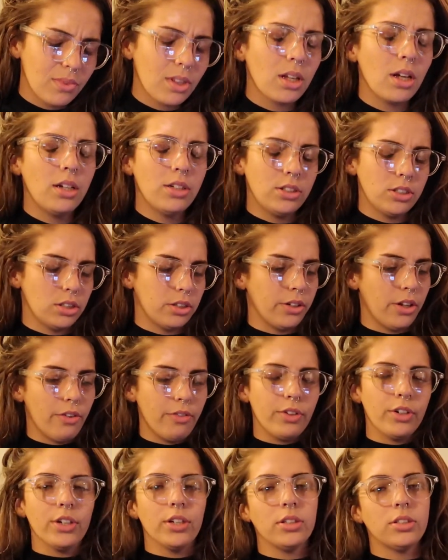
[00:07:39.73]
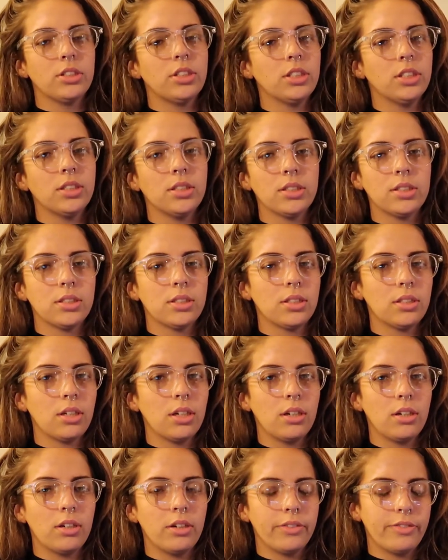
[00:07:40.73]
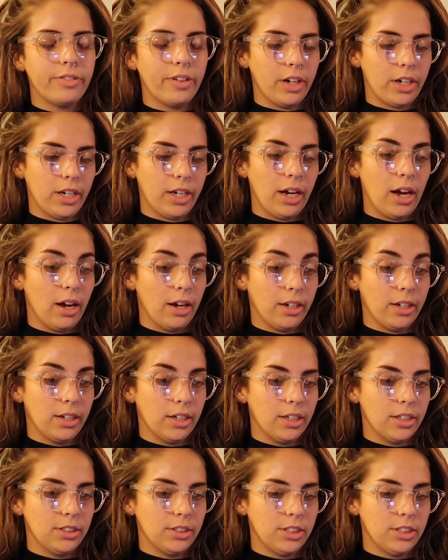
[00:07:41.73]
I just love her. She's a fucking icon.